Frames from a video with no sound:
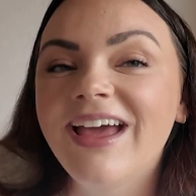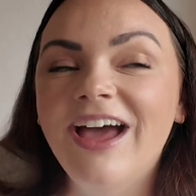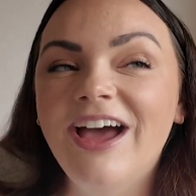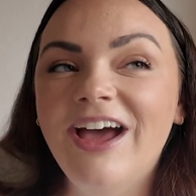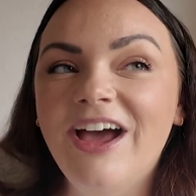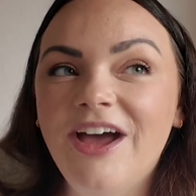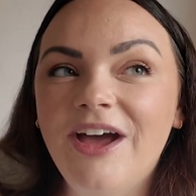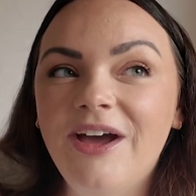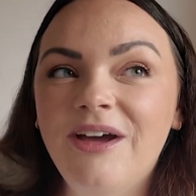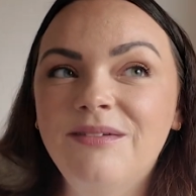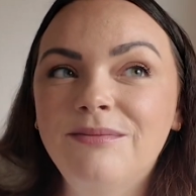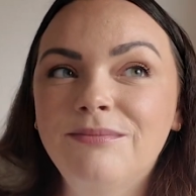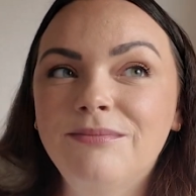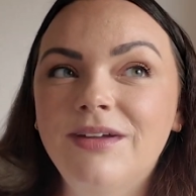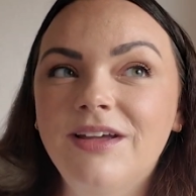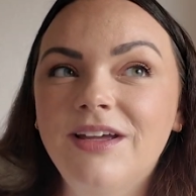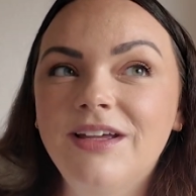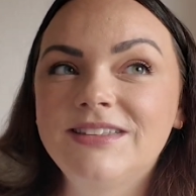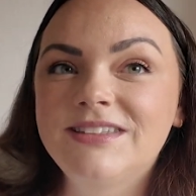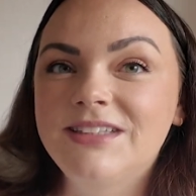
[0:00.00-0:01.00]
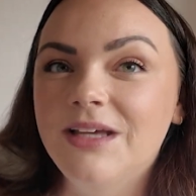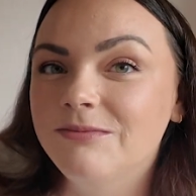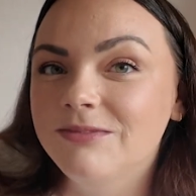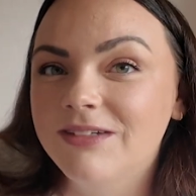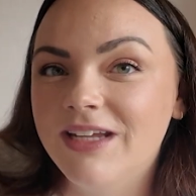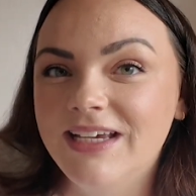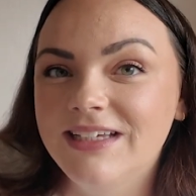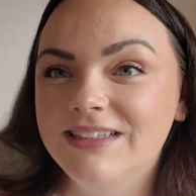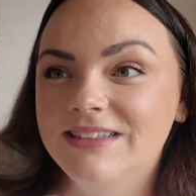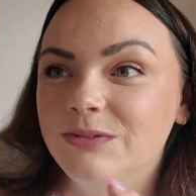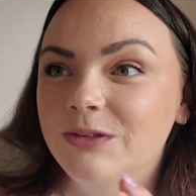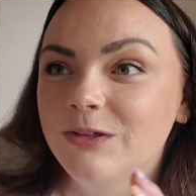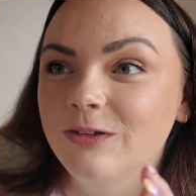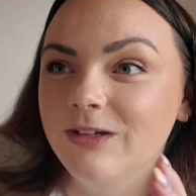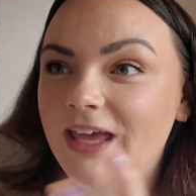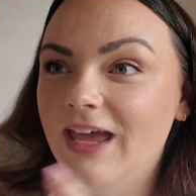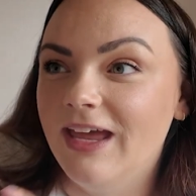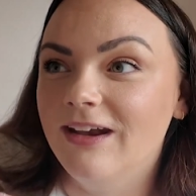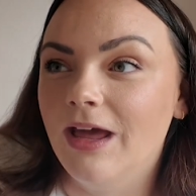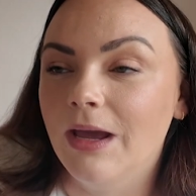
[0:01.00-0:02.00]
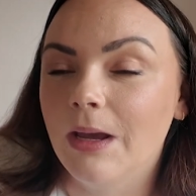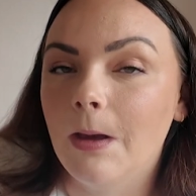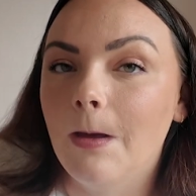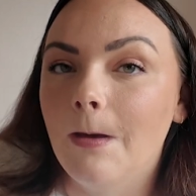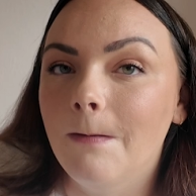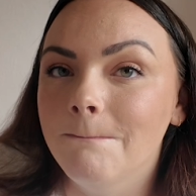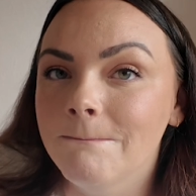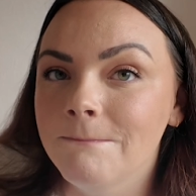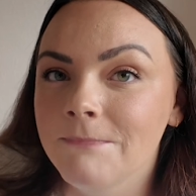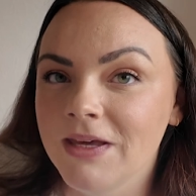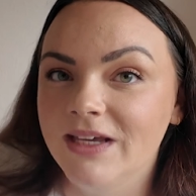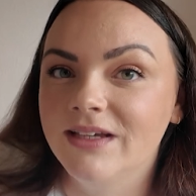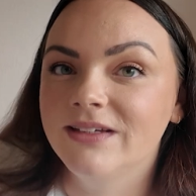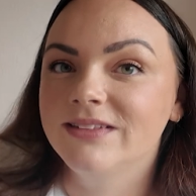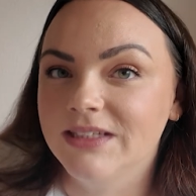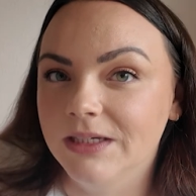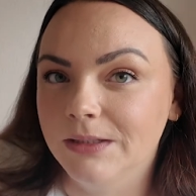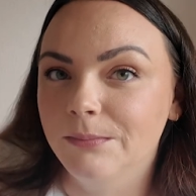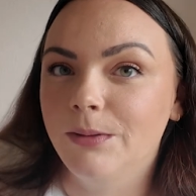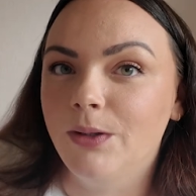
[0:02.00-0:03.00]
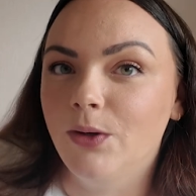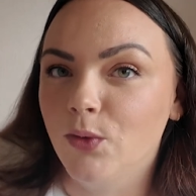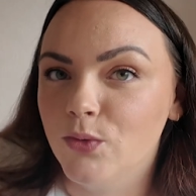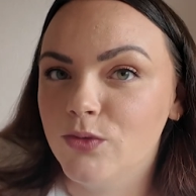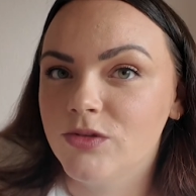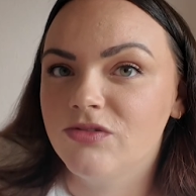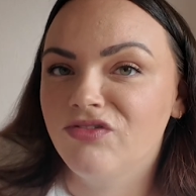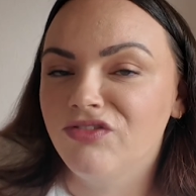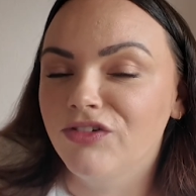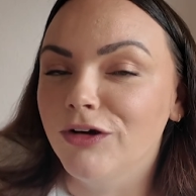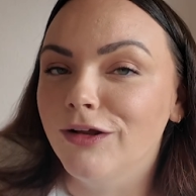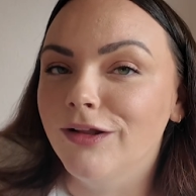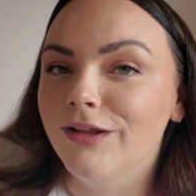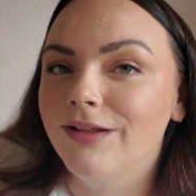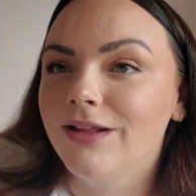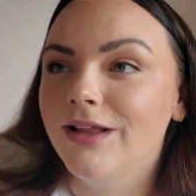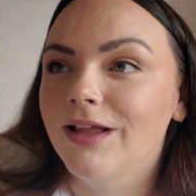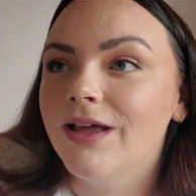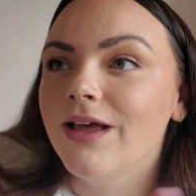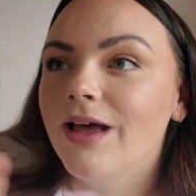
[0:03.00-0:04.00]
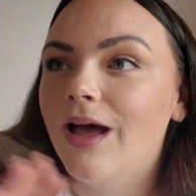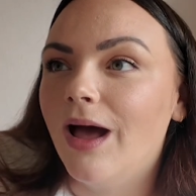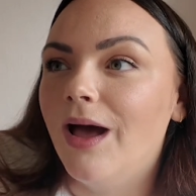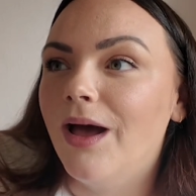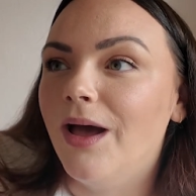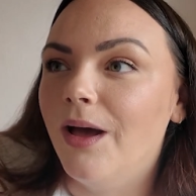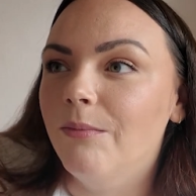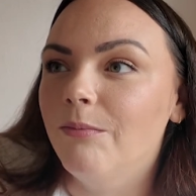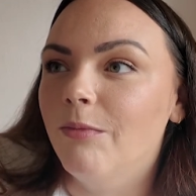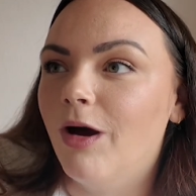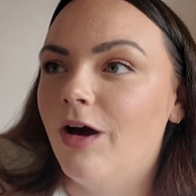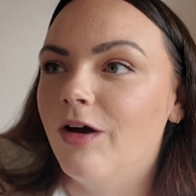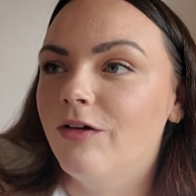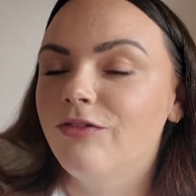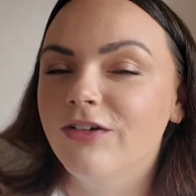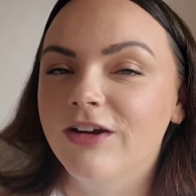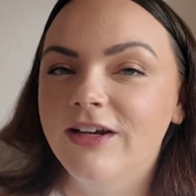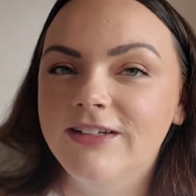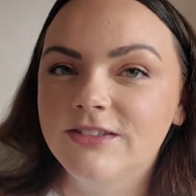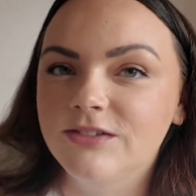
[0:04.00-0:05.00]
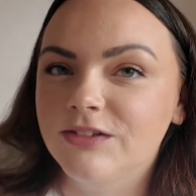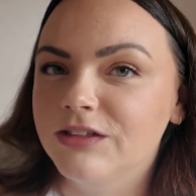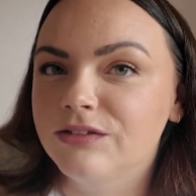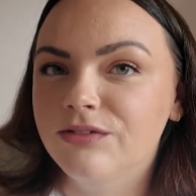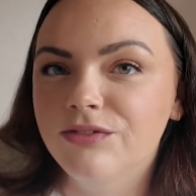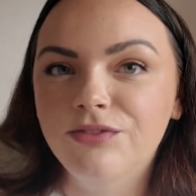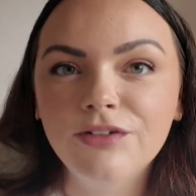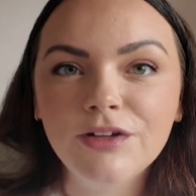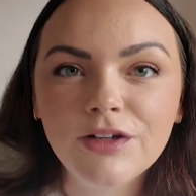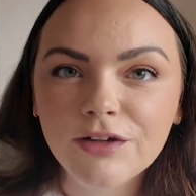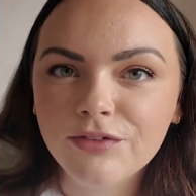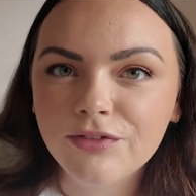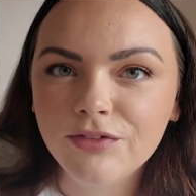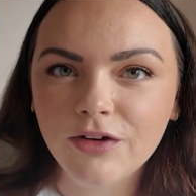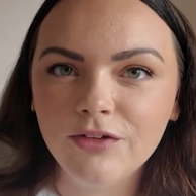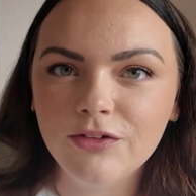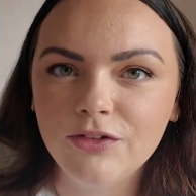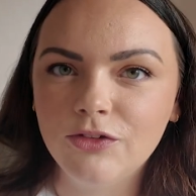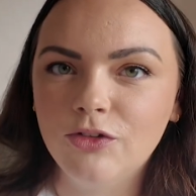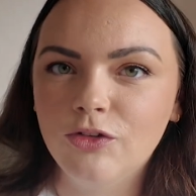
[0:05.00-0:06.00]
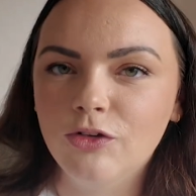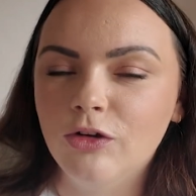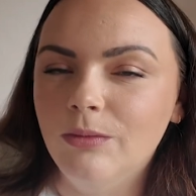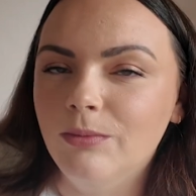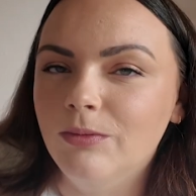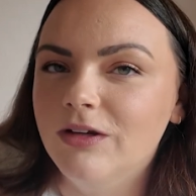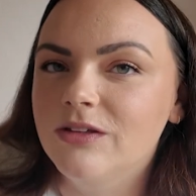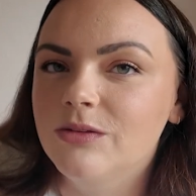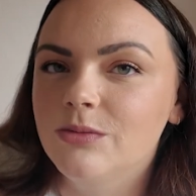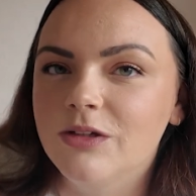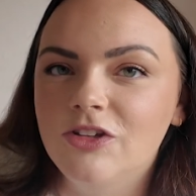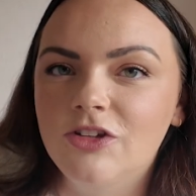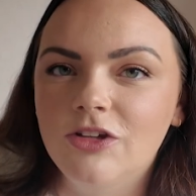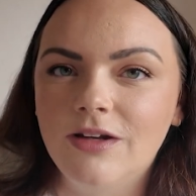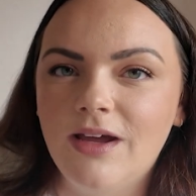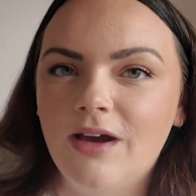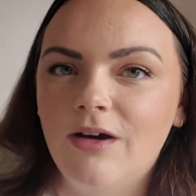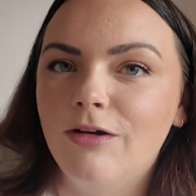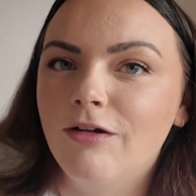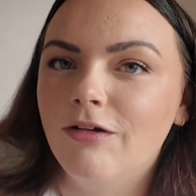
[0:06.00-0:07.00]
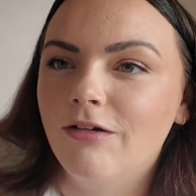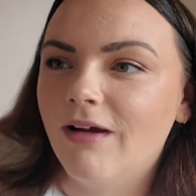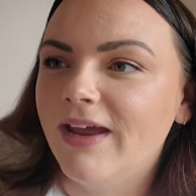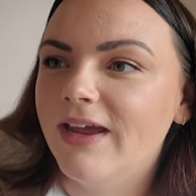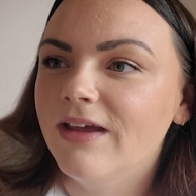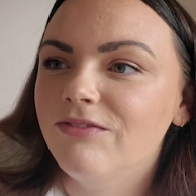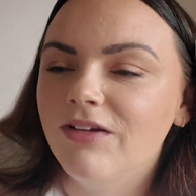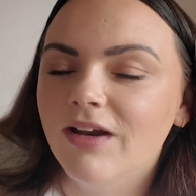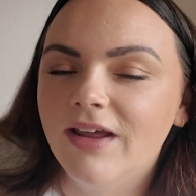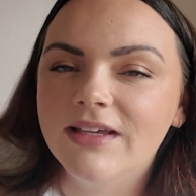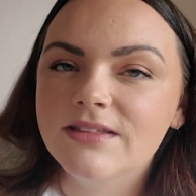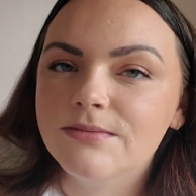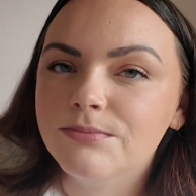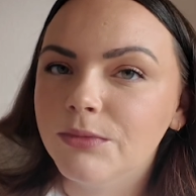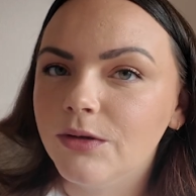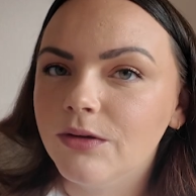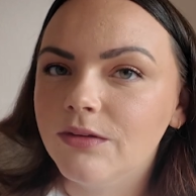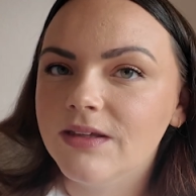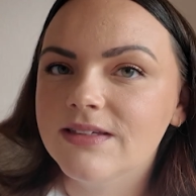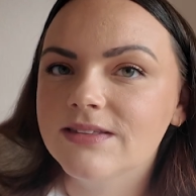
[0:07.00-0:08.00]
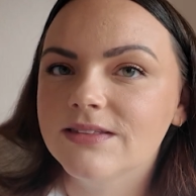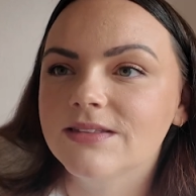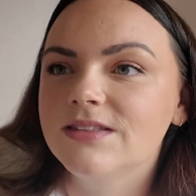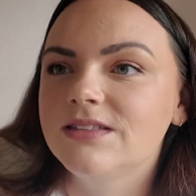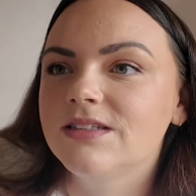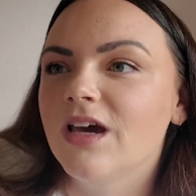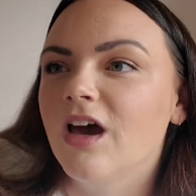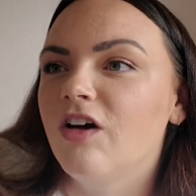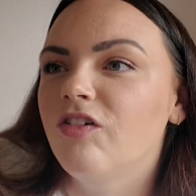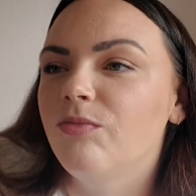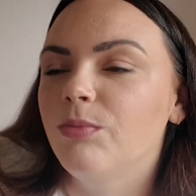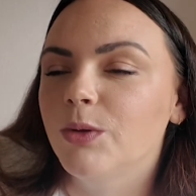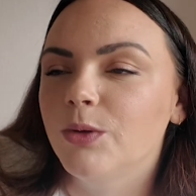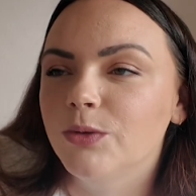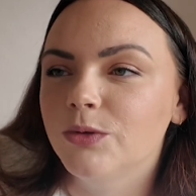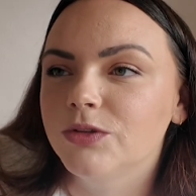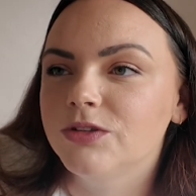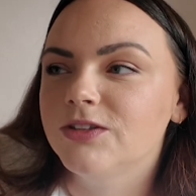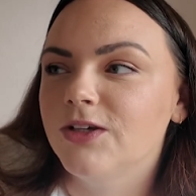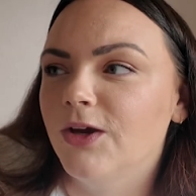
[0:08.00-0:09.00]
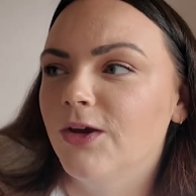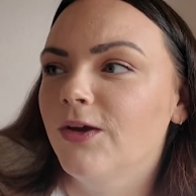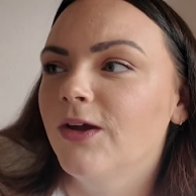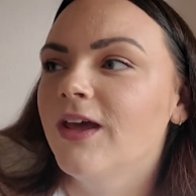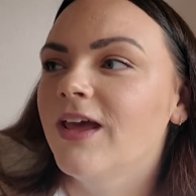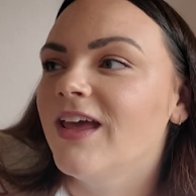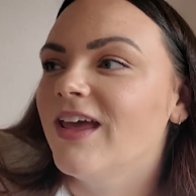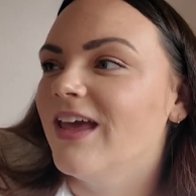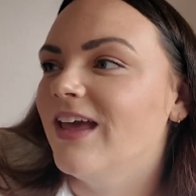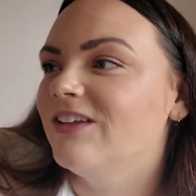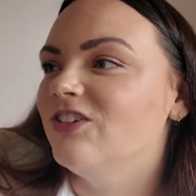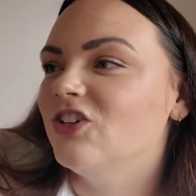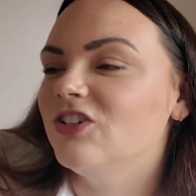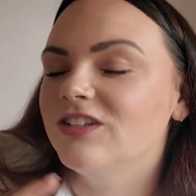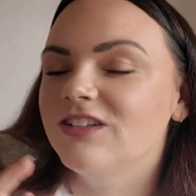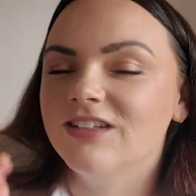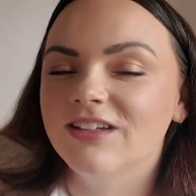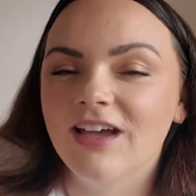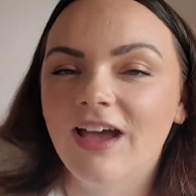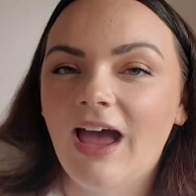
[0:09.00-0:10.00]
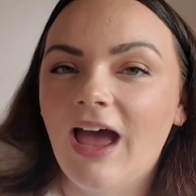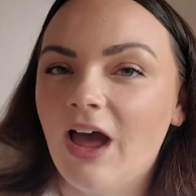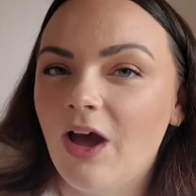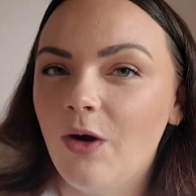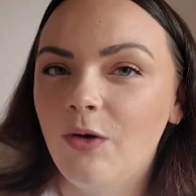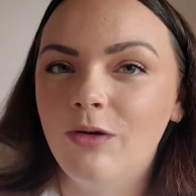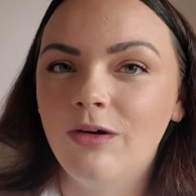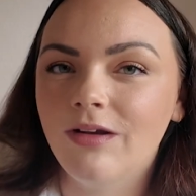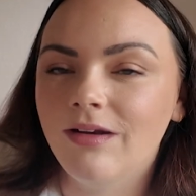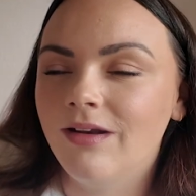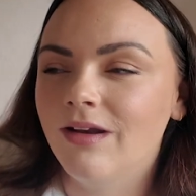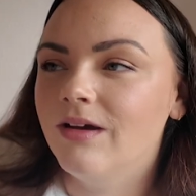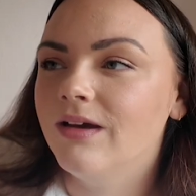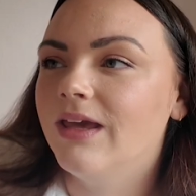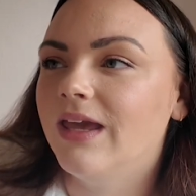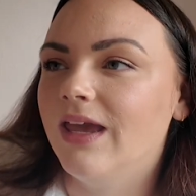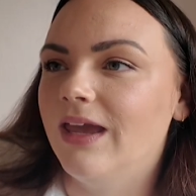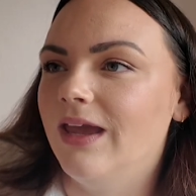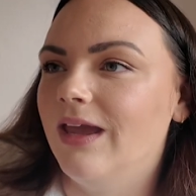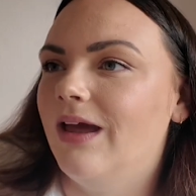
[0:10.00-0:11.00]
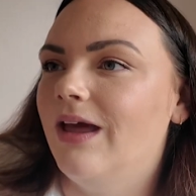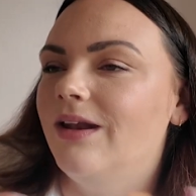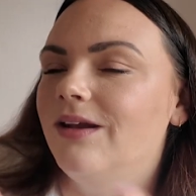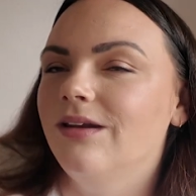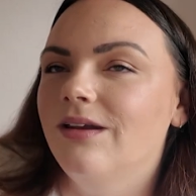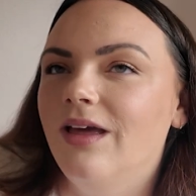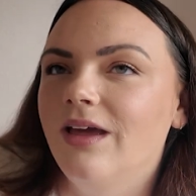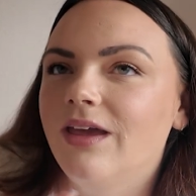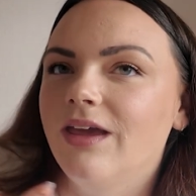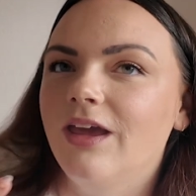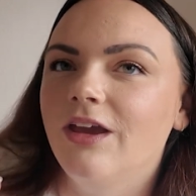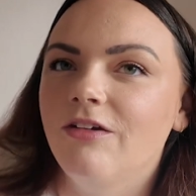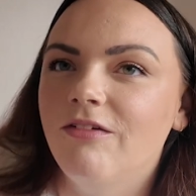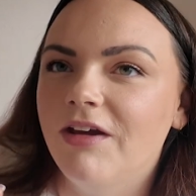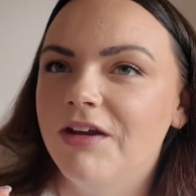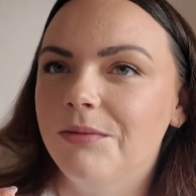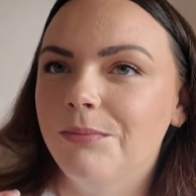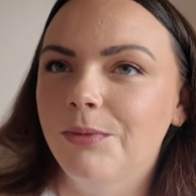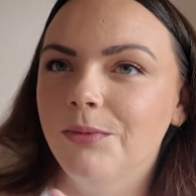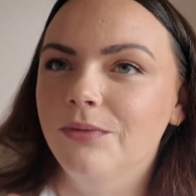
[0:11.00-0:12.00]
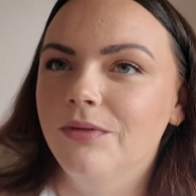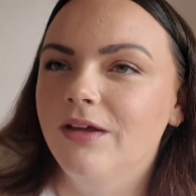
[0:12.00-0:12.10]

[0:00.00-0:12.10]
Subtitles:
Some days we were getting like mixing bowls full. Our freezer is full of frozen strawberries, which are now great for like smoothies and stuff, but also just how lucky and like incredible